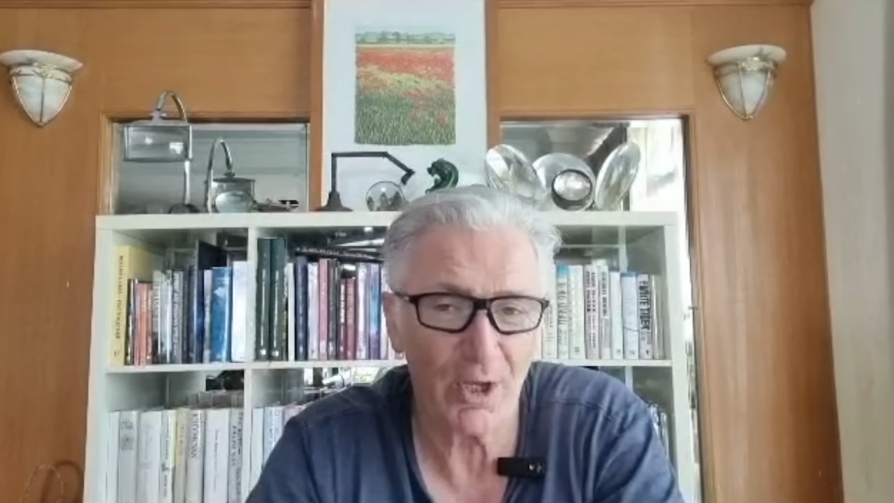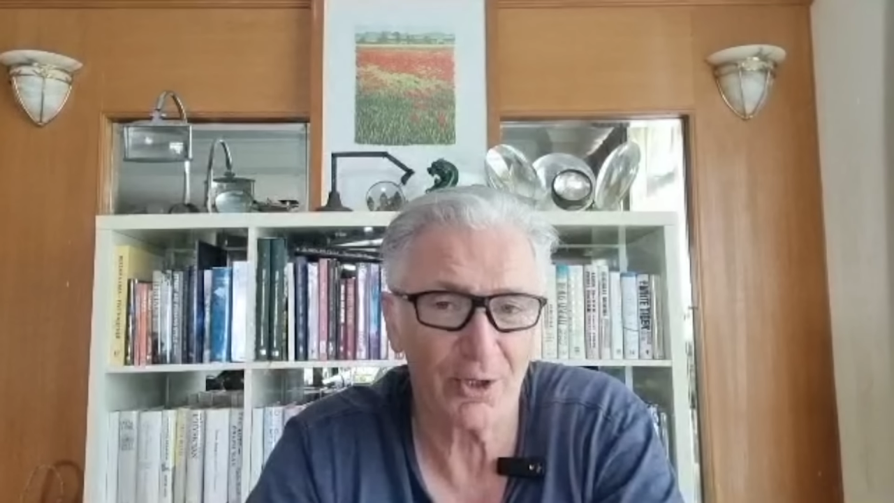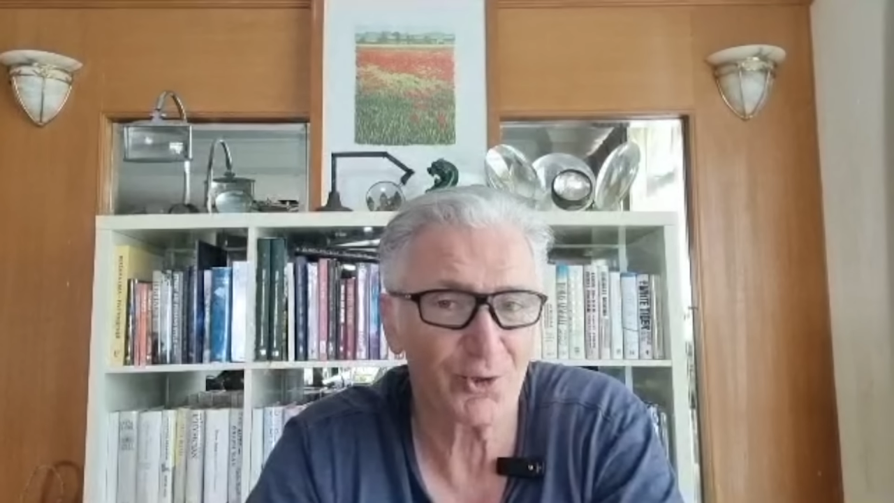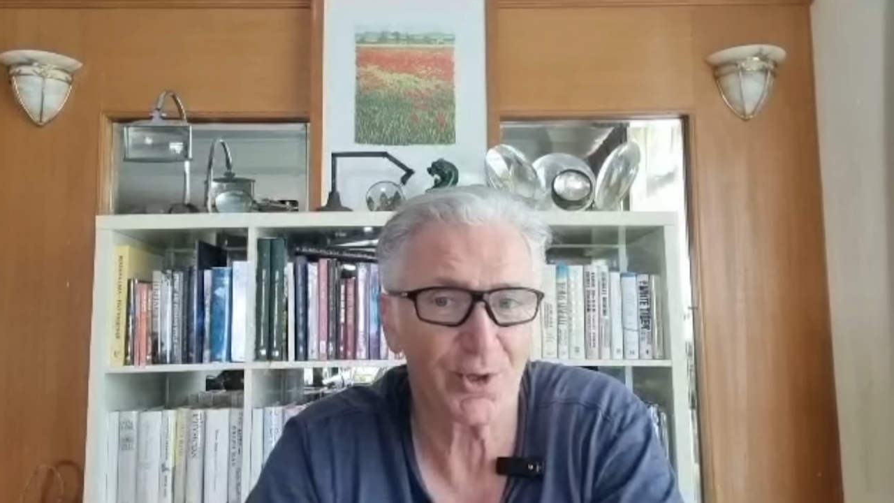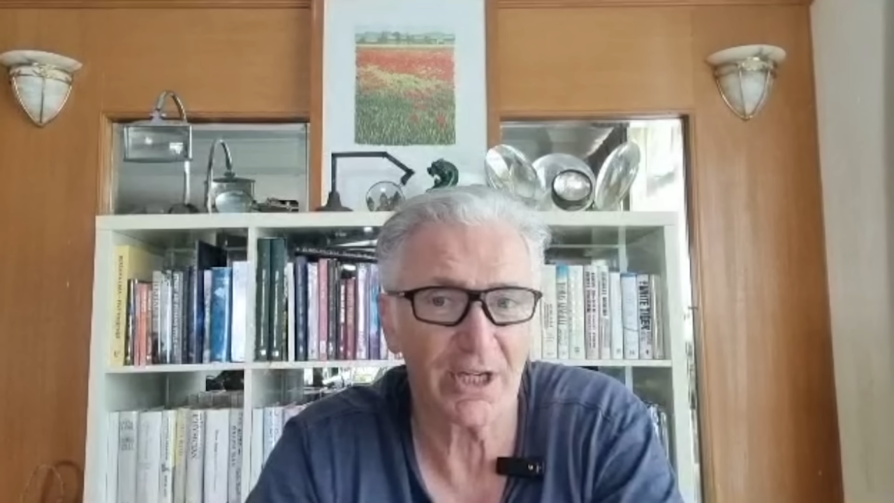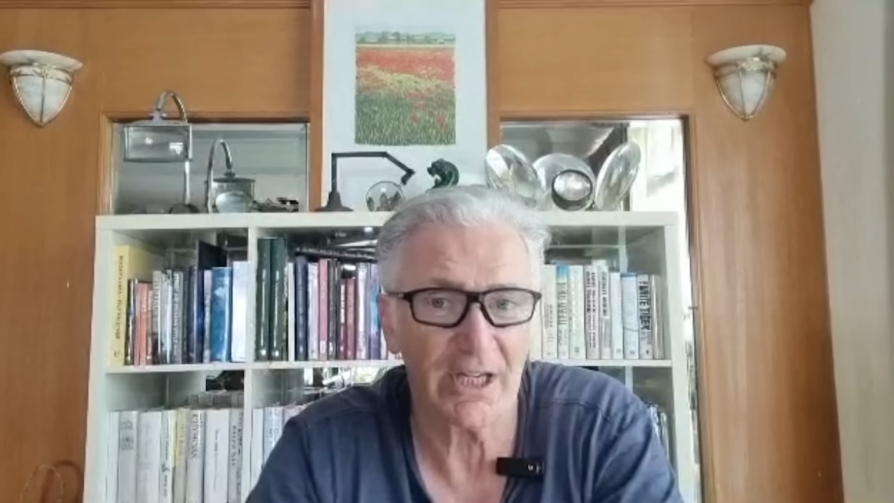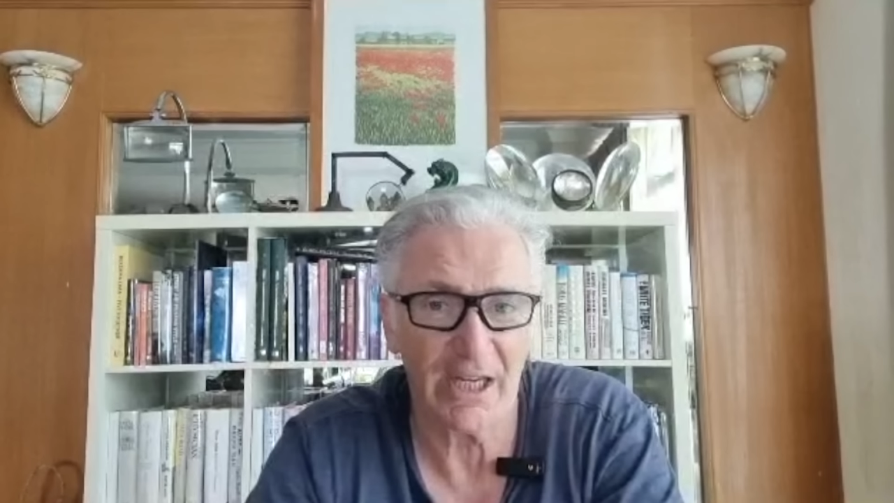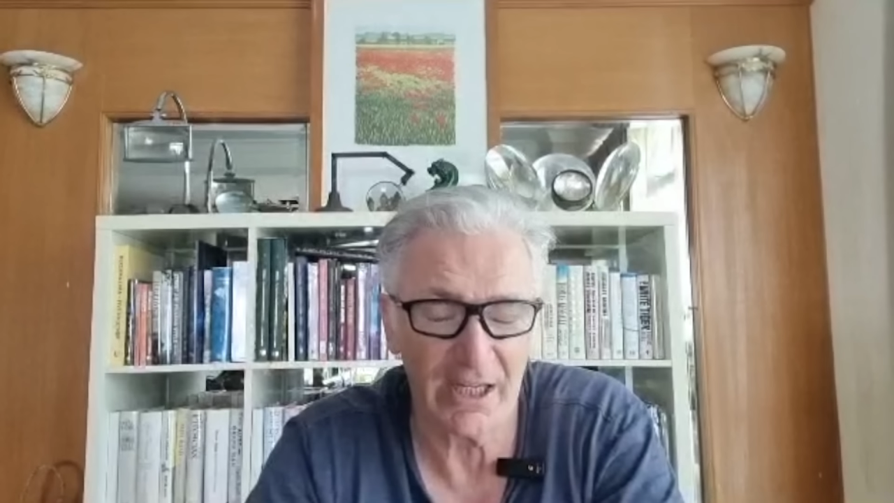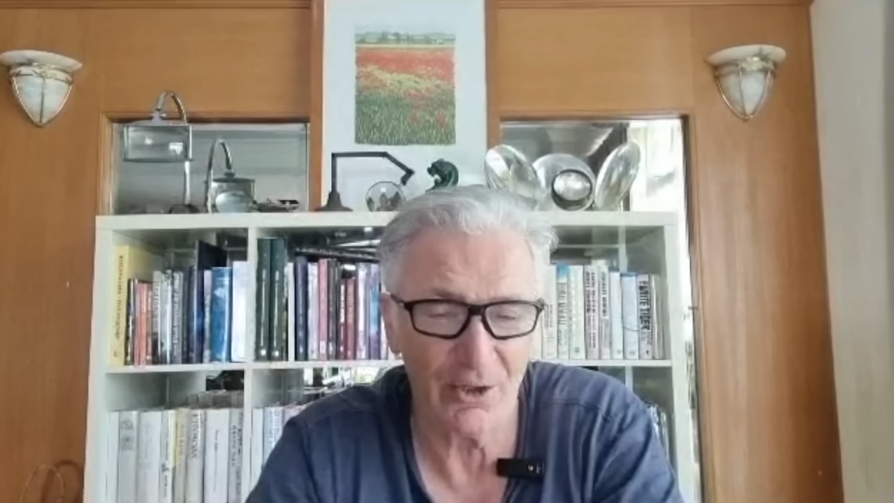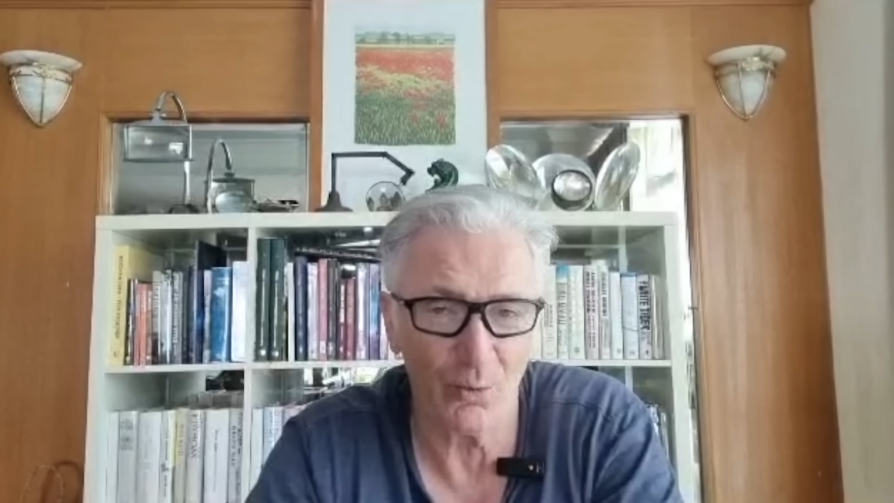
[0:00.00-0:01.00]
country
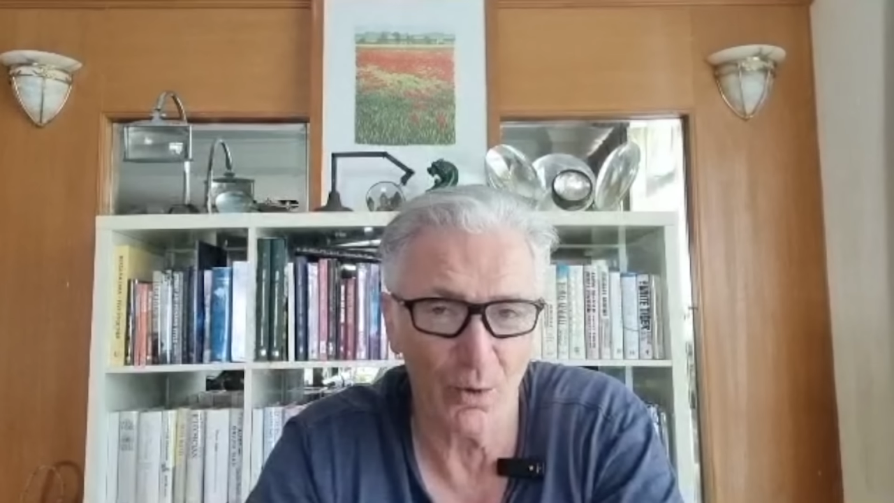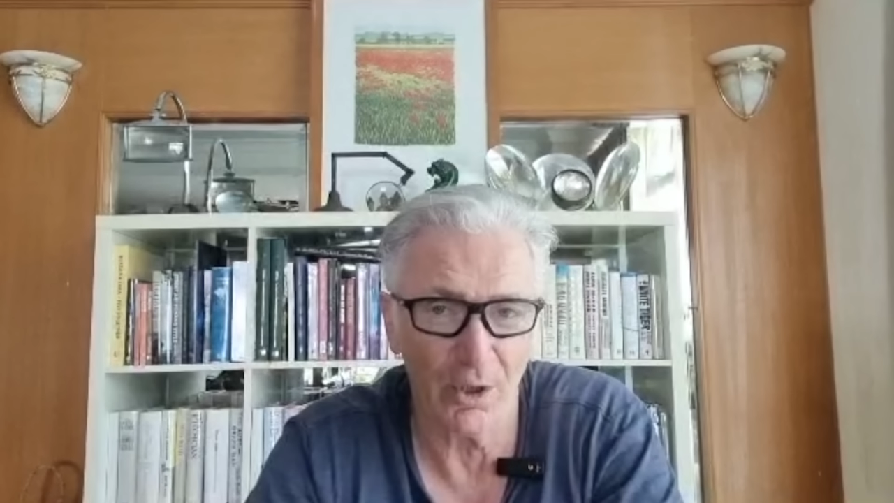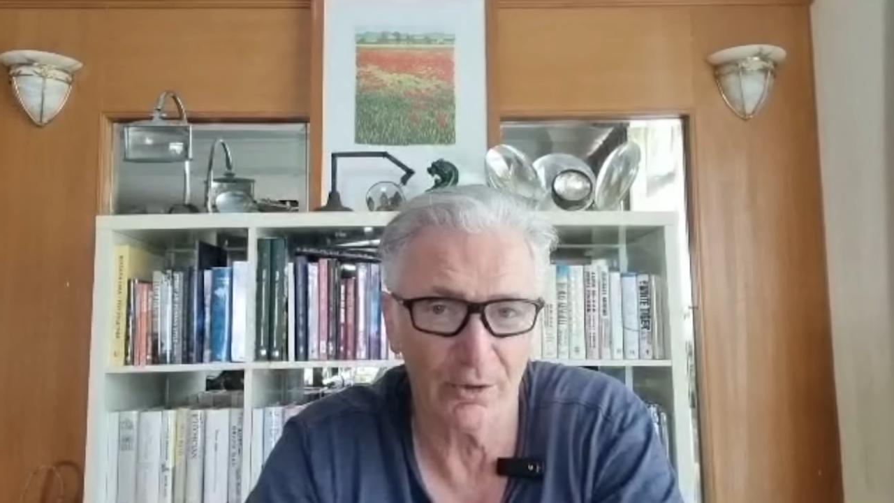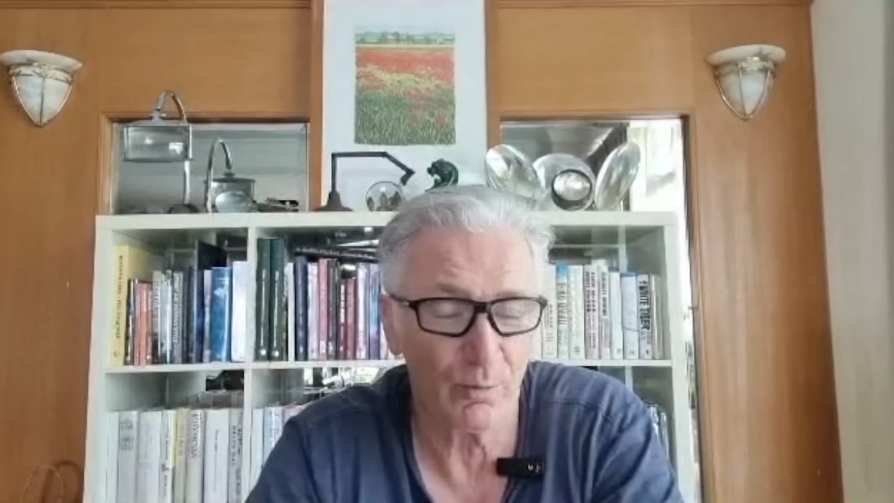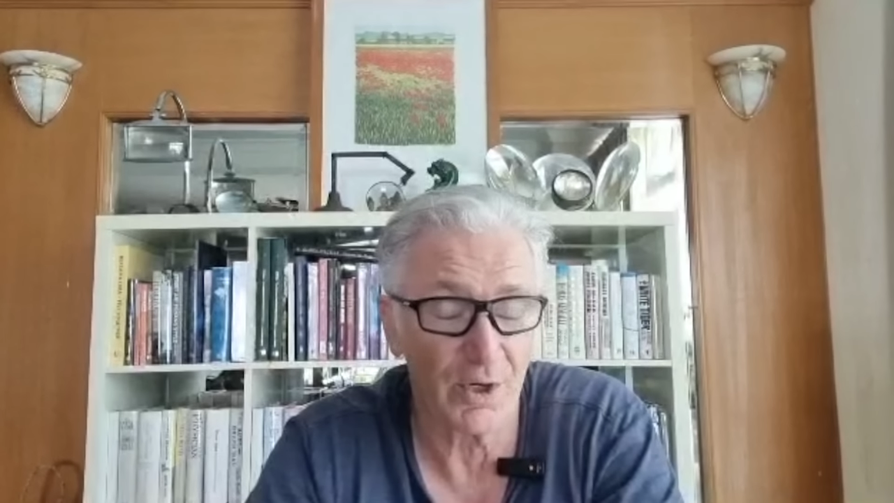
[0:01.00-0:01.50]
in the world,